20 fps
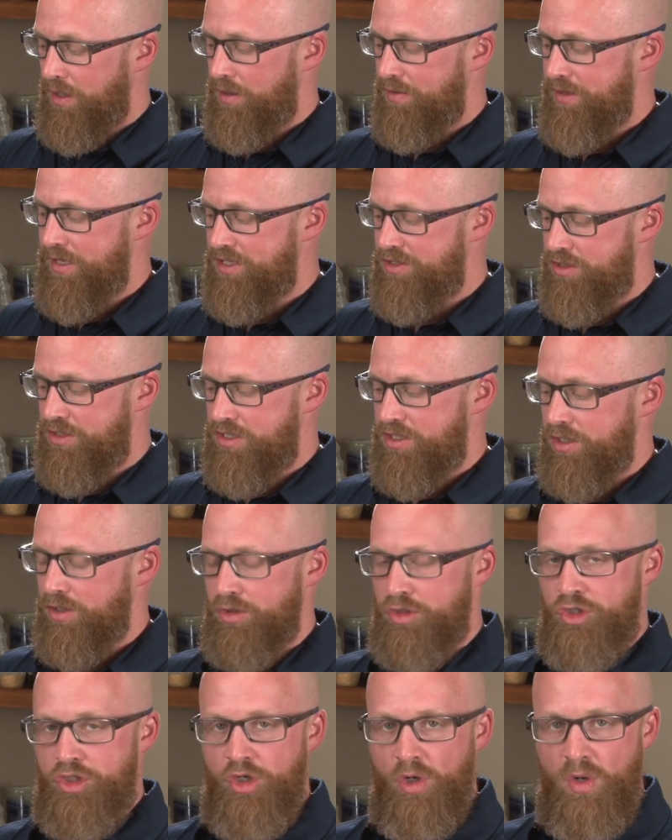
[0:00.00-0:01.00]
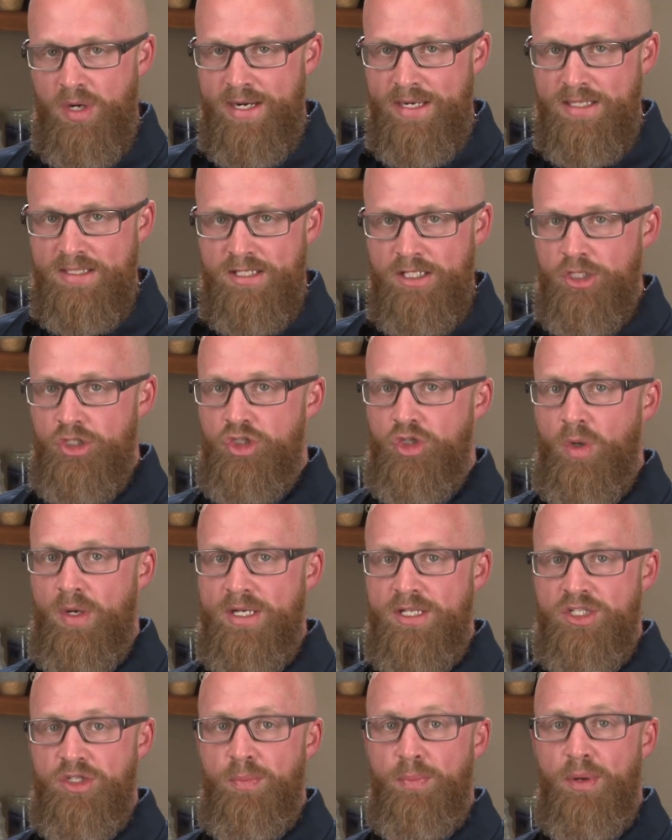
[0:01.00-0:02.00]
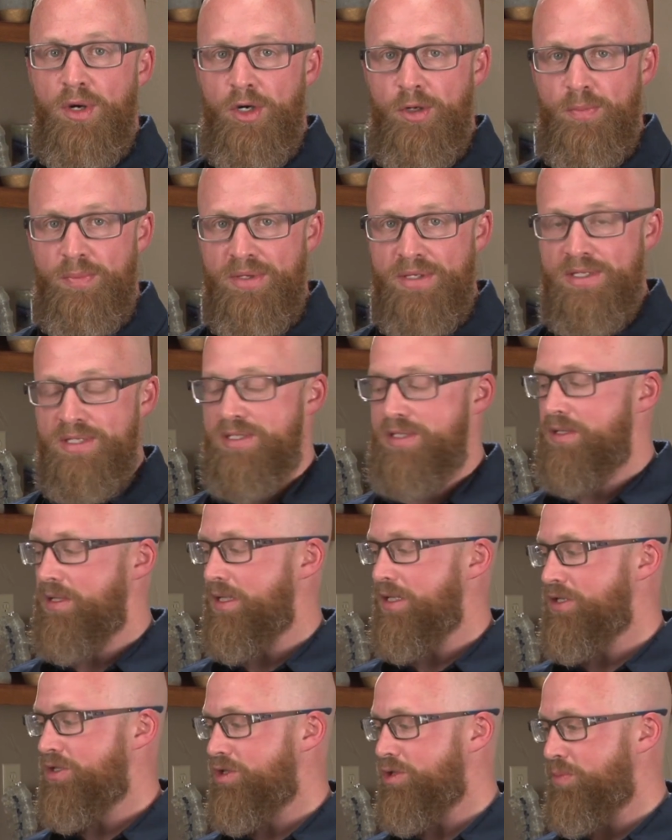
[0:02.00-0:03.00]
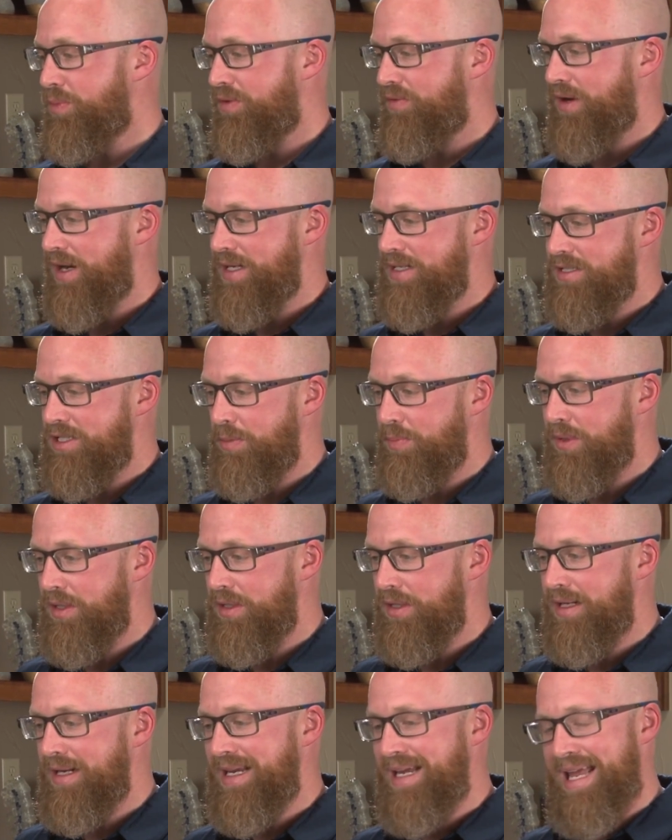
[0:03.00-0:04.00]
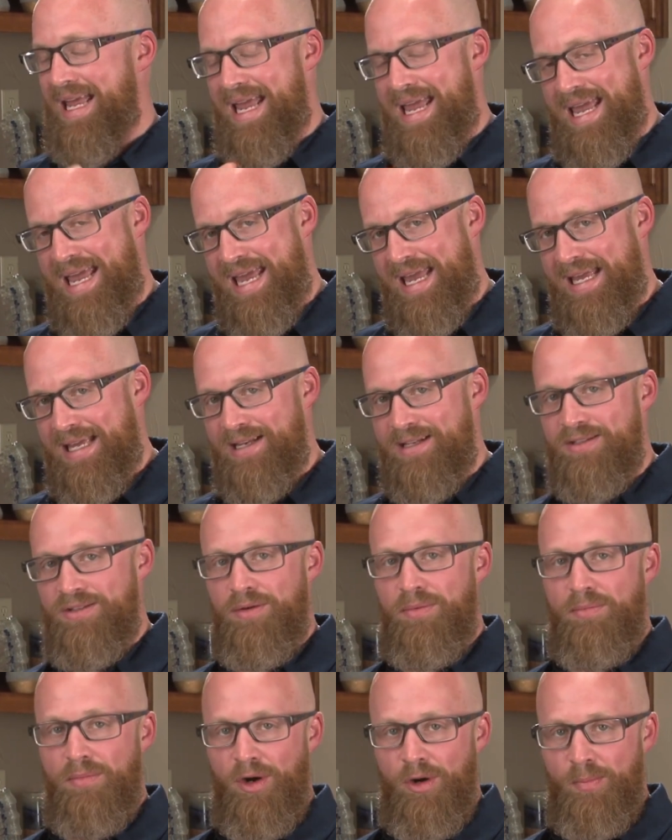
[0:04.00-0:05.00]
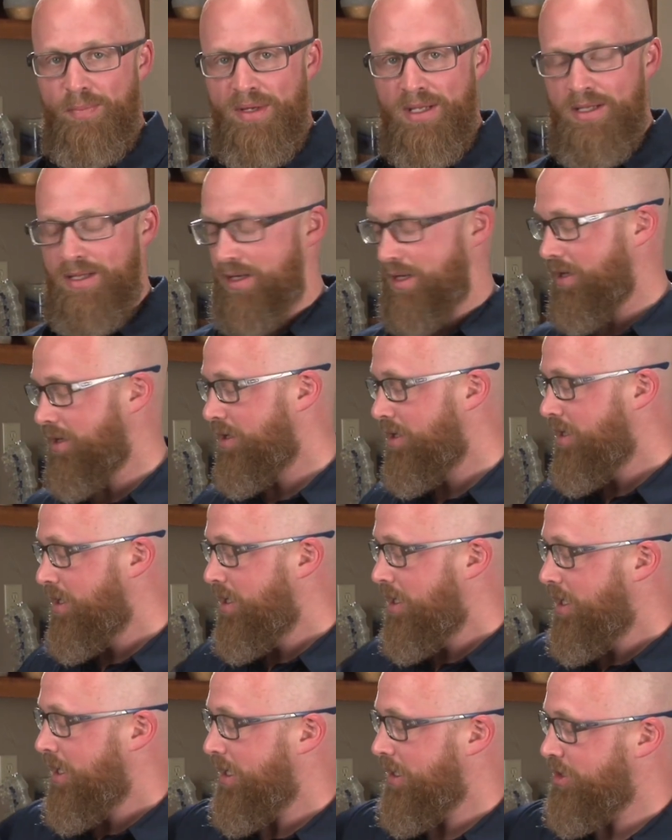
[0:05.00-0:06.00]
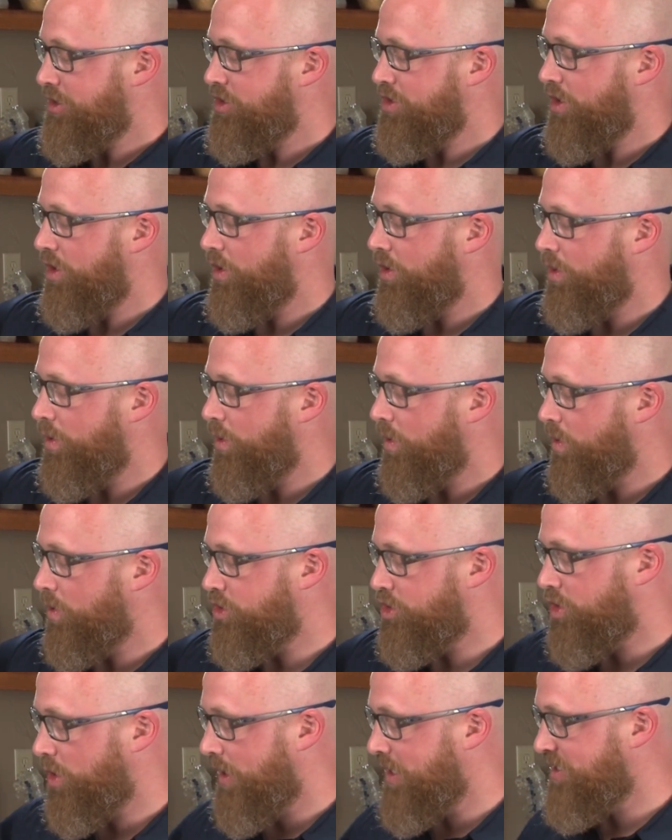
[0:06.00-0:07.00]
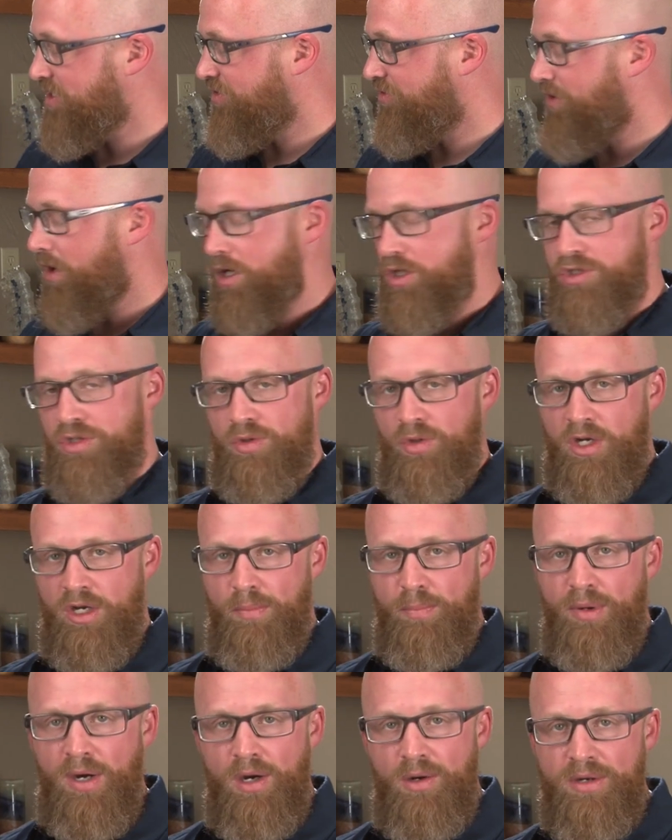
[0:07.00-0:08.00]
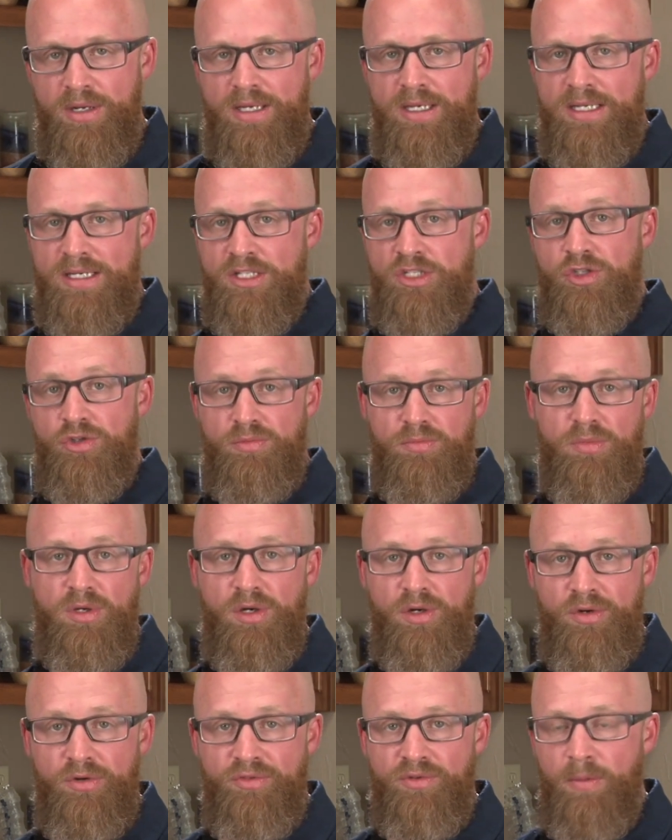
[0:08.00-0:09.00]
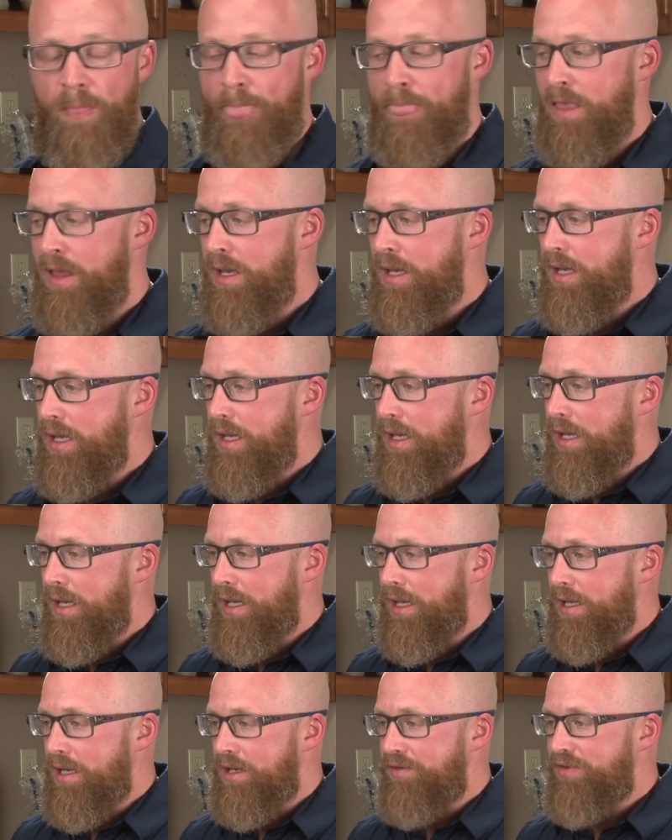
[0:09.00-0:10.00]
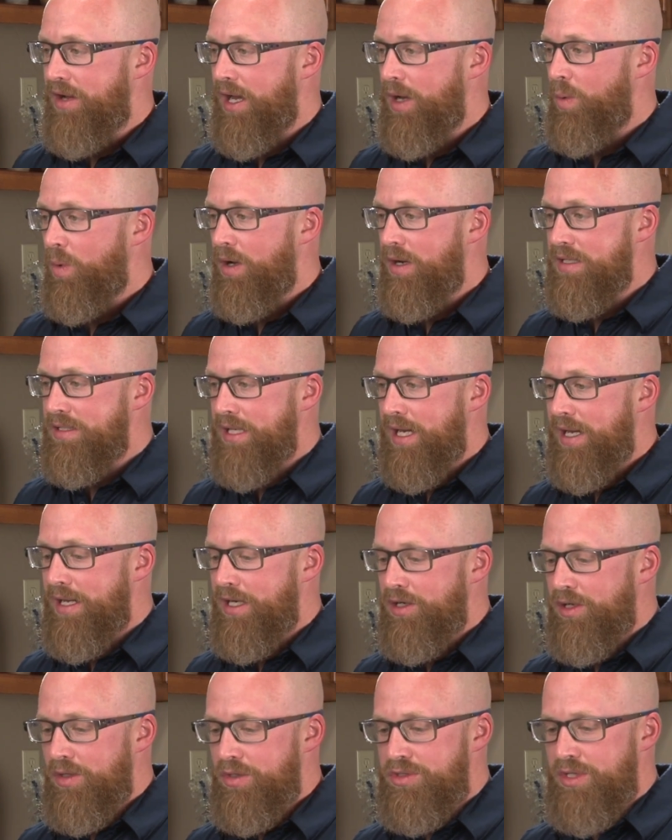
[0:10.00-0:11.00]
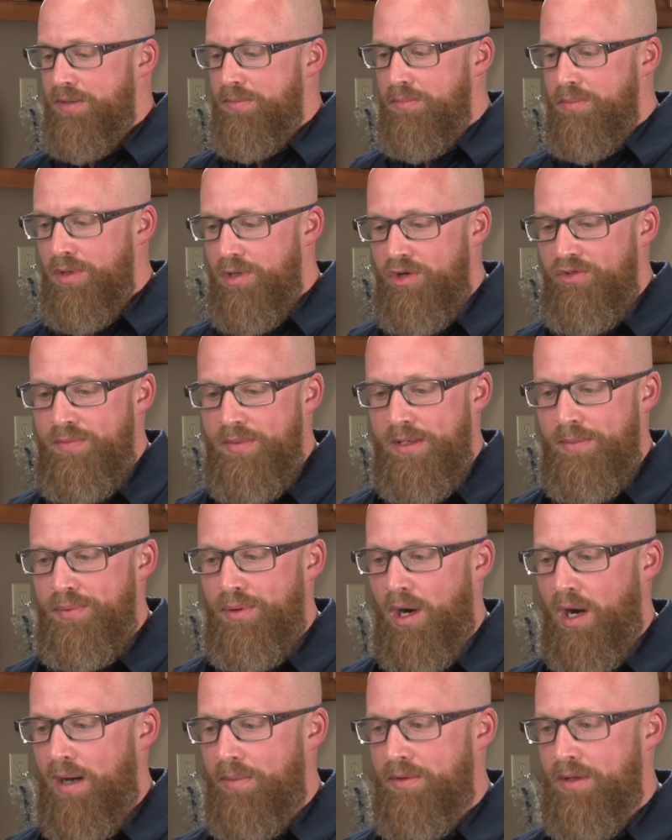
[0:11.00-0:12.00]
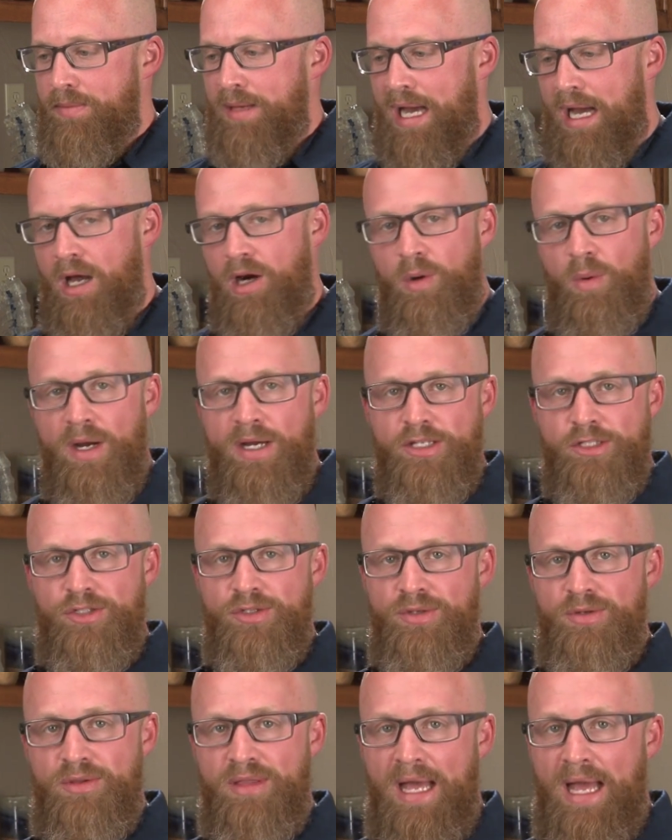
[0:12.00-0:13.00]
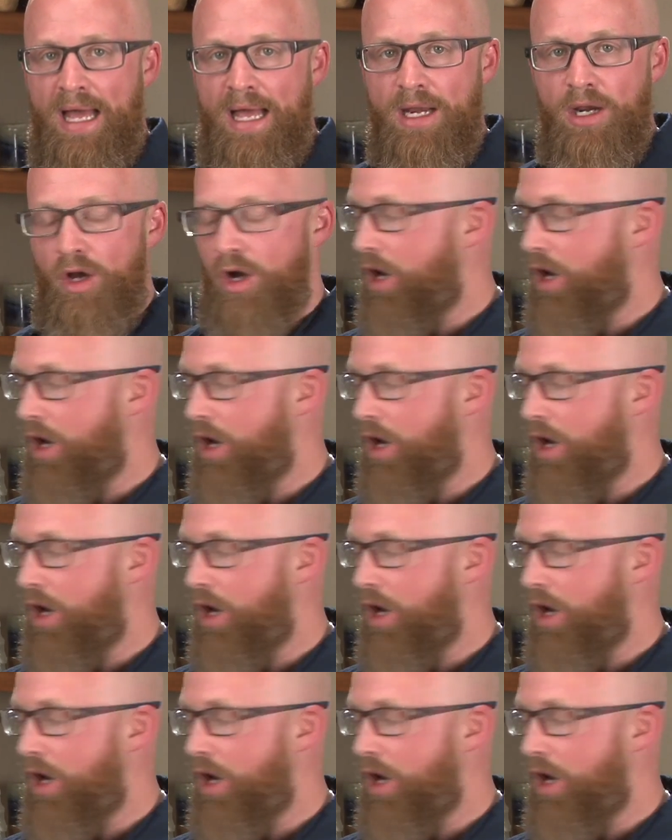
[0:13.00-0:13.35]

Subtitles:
these are still joints, and joints' purpose is to provide stability and mobility. And so joint's functional component is to move. And if I want to diagnose a movement problem, how do I do that